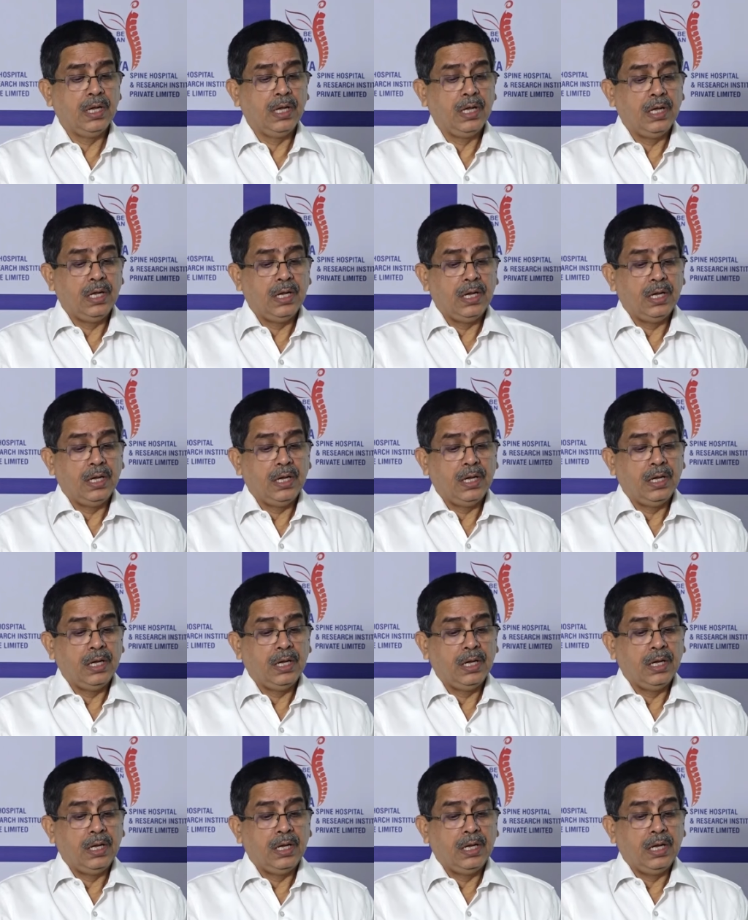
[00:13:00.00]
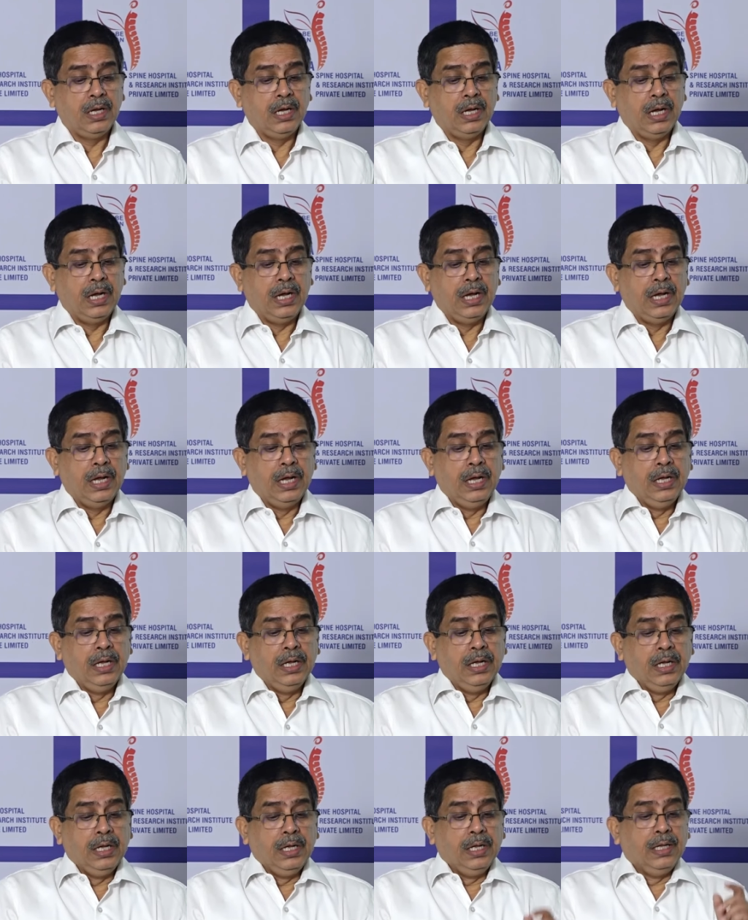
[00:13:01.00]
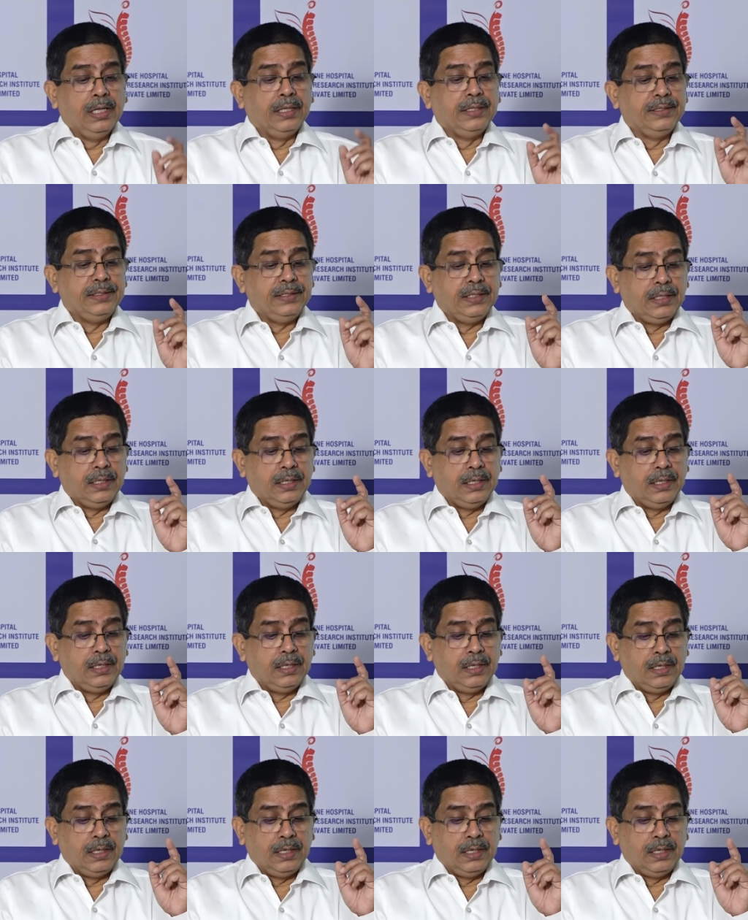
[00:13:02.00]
Nothing is said.